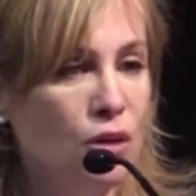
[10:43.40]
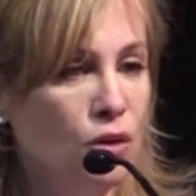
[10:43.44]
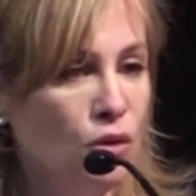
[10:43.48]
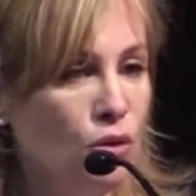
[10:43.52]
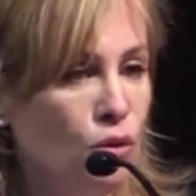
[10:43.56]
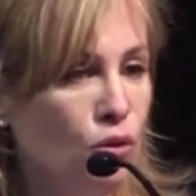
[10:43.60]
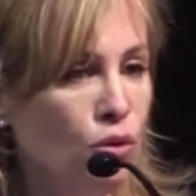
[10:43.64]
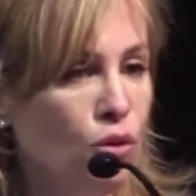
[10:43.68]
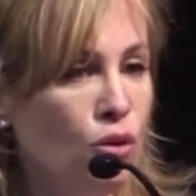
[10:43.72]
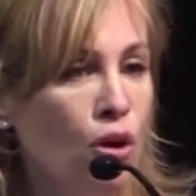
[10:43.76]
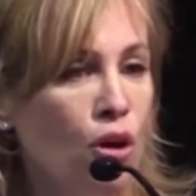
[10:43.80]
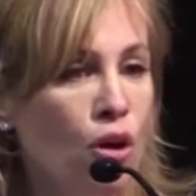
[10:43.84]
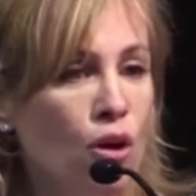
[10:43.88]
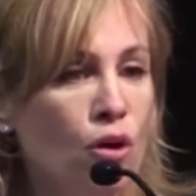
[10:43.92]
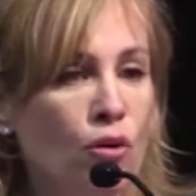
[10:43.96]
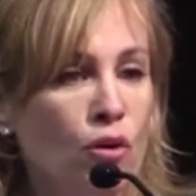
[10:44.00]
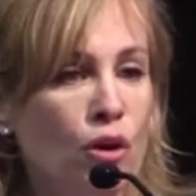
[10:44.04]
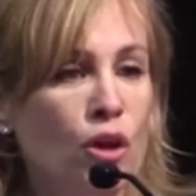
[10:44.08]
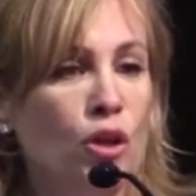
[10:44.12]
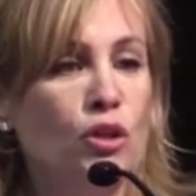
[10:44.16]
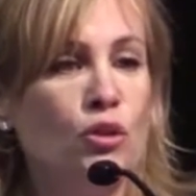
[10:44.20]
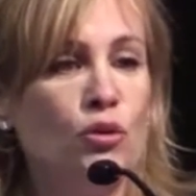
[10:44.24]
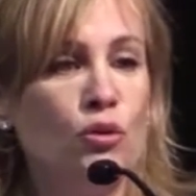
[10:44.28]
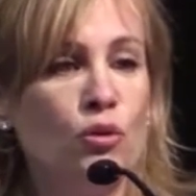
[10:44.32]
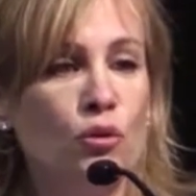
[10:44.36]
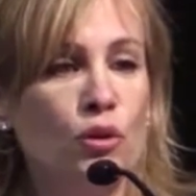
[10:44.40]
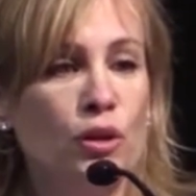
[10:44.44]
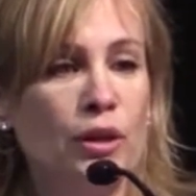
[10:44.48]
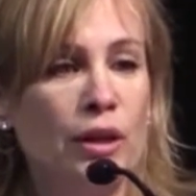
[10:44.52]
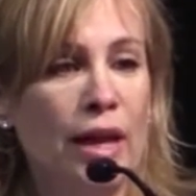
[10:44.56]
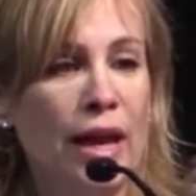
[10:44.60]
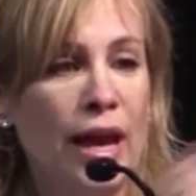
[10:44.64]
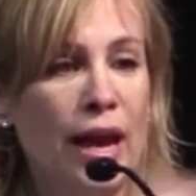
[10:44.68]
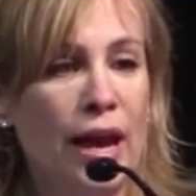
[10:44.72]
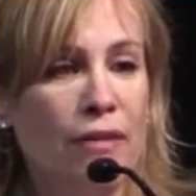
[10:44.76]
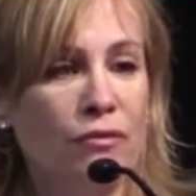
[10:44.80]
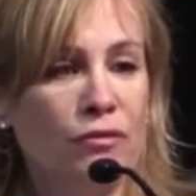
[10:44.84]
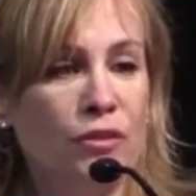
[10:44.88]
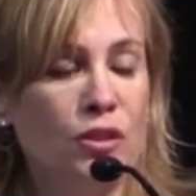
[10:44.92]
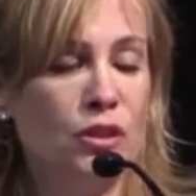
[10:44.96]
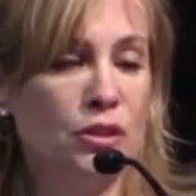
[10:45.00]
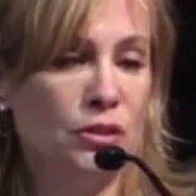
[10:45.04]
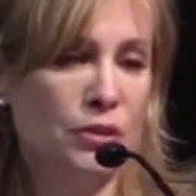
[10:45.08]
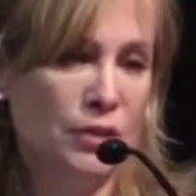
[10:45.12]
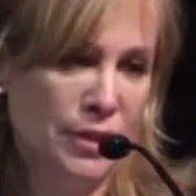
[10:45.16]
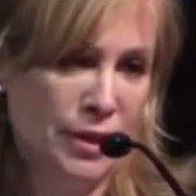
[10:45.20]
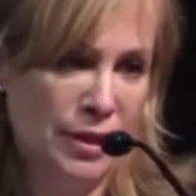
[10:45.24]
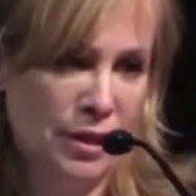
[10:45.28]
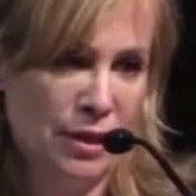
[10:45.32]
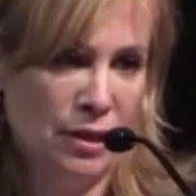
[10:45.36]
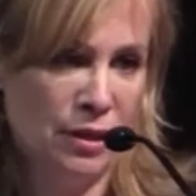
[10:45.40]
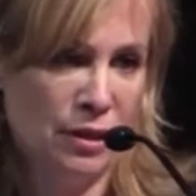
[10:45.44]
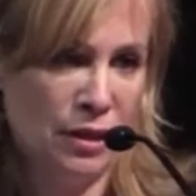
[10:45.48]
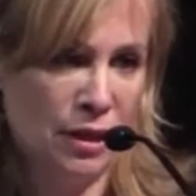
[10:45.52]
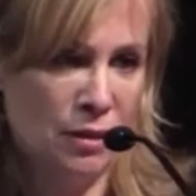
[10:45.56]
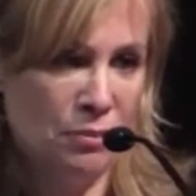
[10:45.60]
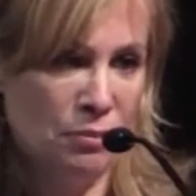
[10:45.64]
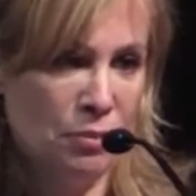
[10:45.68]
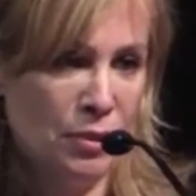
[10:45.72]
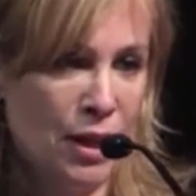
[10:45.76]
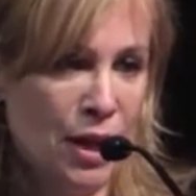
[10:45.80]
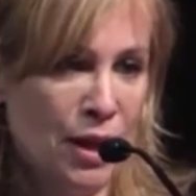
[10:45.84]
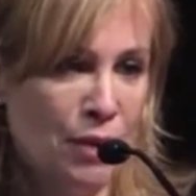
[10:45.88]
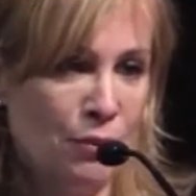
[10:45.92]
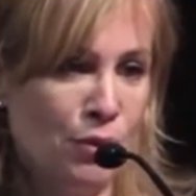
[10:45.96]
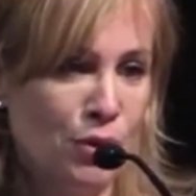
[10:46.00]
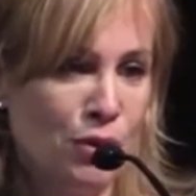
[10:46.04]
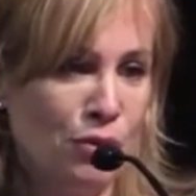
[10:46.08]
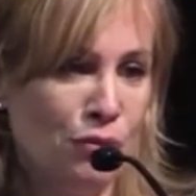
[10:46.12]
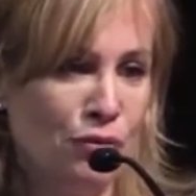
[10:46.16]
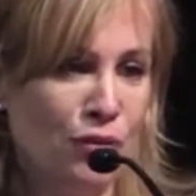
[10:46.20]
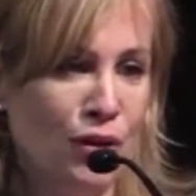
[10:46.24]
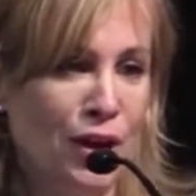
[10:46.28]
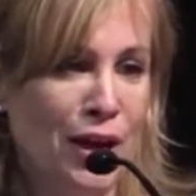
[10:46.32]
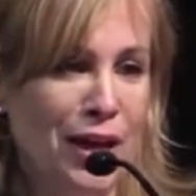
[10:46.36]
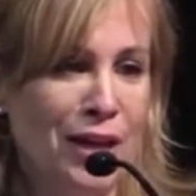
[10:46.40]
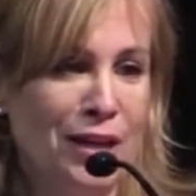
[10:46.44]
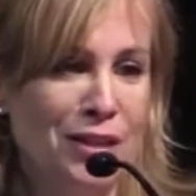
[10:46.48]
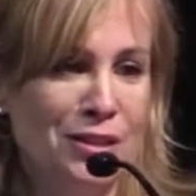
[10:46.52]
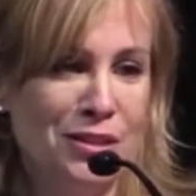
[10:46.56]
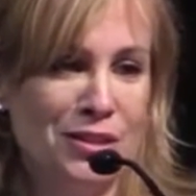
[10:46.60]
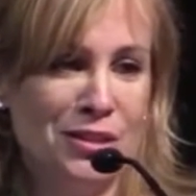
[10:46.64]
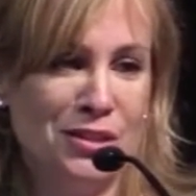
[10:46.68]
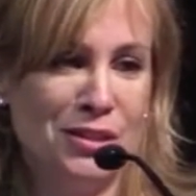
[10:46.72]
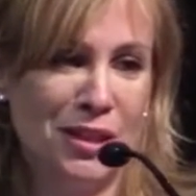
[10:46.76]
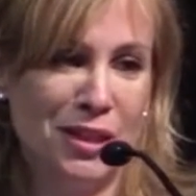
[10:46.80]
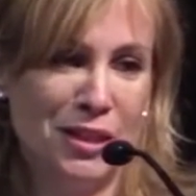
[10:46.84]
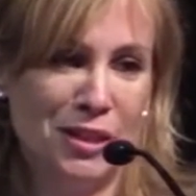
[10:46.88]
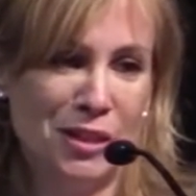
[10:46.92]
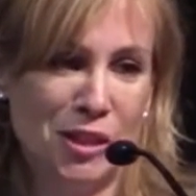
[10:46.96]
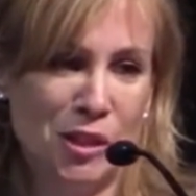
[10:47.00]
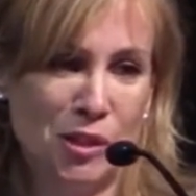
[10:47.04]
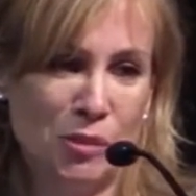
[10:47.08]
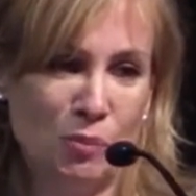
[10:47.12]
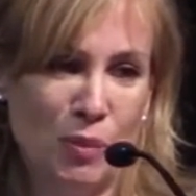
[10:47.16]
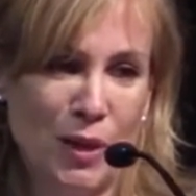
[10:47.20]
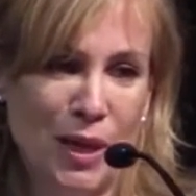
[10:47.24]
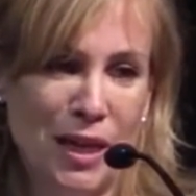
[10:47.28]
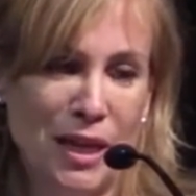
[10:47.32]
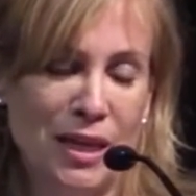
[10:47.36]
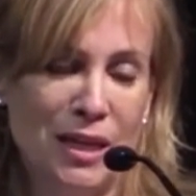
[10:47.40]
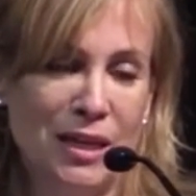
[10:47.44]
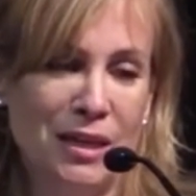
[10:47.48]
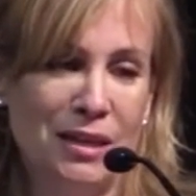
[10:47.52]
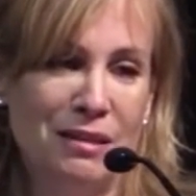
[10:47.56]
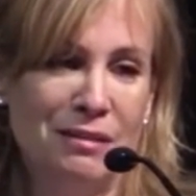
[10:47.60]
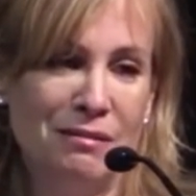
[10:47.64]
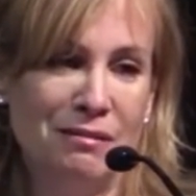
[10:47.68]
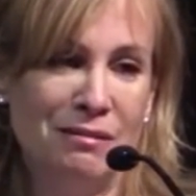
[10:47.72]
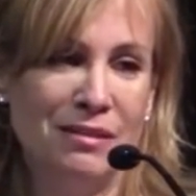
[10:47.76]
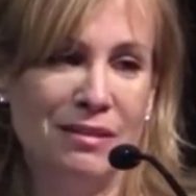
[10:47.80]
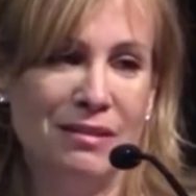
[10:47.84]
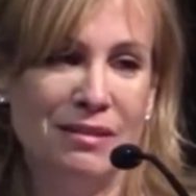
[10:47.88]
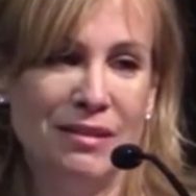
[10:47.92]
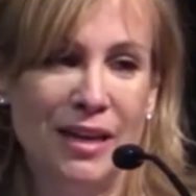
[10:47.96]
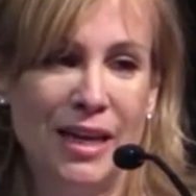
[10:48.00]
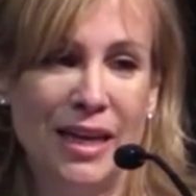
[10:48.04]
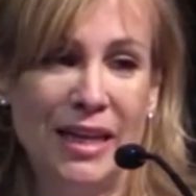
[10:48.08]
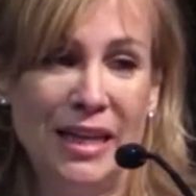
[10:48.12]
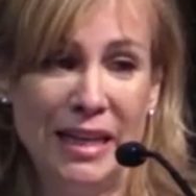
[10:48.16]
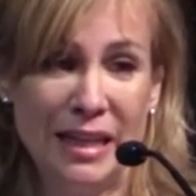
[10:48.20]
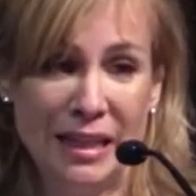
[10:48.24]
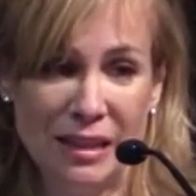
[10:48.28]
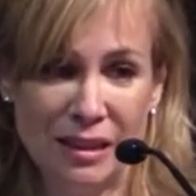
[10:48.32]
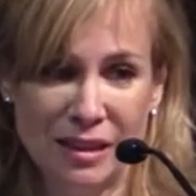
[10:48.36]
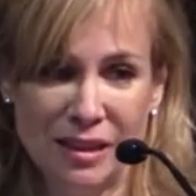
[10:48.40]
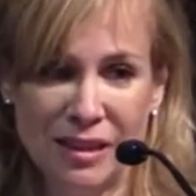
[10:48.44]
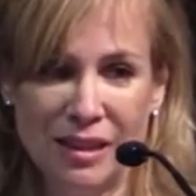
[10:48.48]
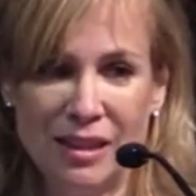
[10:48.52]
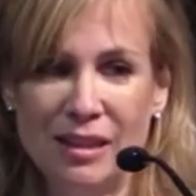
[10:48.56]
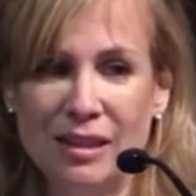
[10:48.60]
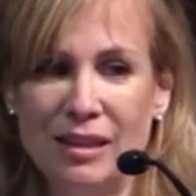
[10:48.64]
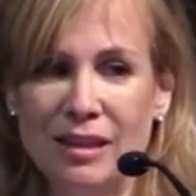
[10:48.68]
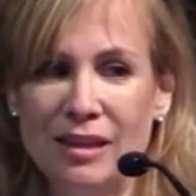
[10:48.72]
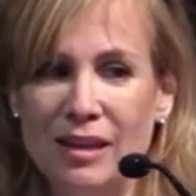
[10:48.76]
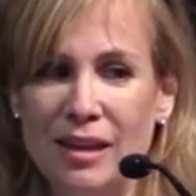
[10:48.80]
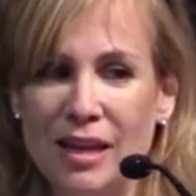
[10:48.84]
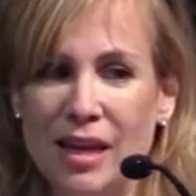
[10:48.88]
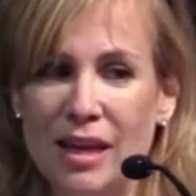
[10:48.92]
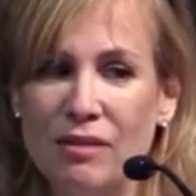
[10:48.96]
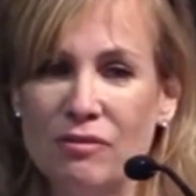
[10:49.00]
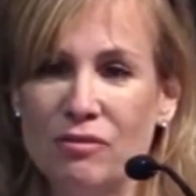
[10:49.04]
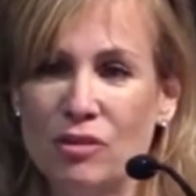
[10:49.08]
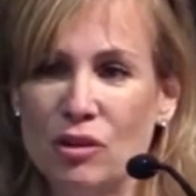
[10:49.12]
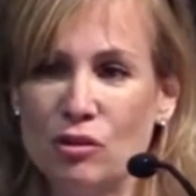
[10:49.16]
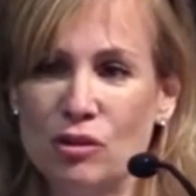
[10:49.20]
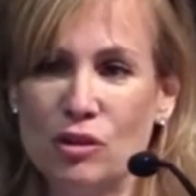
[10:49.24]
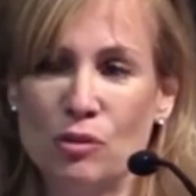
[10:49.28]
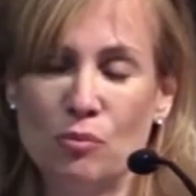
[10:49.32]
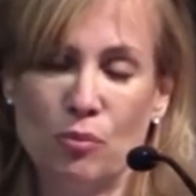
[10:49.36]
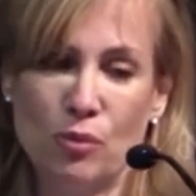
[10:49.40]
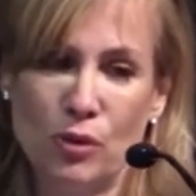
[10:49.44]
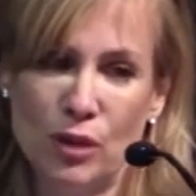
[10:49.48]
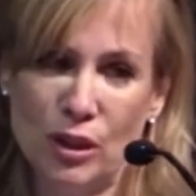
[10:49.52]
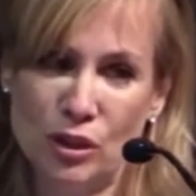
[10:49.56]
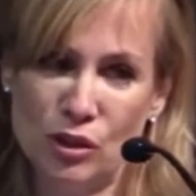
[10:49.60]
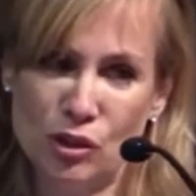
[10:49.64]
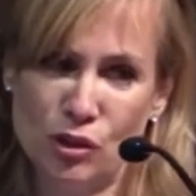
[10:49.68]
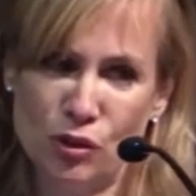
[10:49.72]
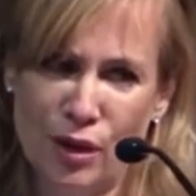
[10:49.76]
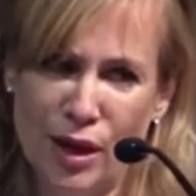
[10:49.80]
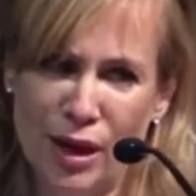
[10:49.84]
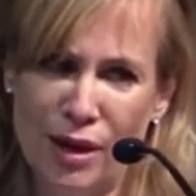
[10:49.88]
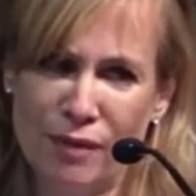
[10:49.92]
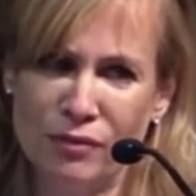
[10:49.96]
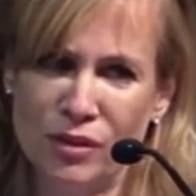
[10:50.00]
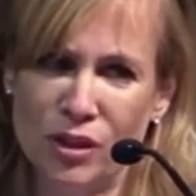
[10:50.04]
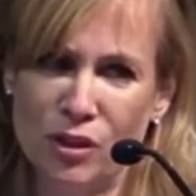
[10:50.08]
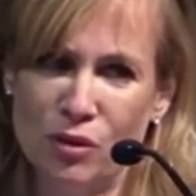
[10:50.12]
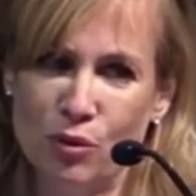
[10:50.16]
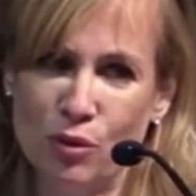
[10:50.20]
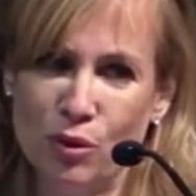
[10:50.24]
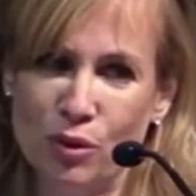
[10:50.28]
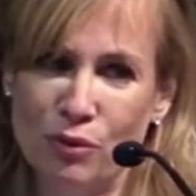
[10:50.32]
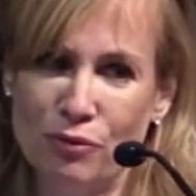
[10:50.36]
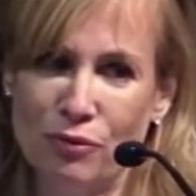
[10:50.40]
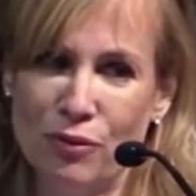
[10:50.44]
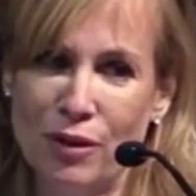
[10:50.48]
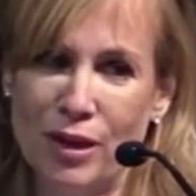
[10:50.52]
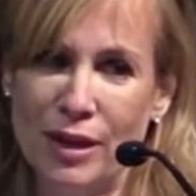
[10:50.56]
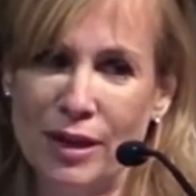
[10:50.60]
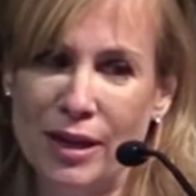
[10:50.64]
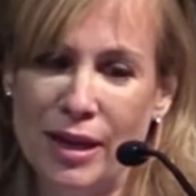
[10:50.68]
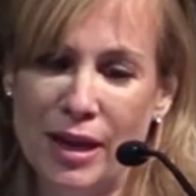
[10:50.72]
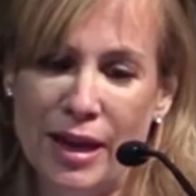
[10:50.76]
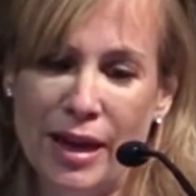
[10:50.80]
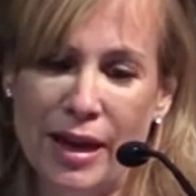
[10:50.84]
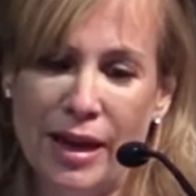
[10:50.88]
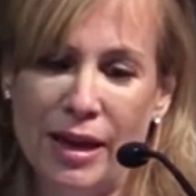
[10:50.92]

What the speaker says: No longer are you going to have to comply with France and Spain and Italy, and if there's a breach, you have to notify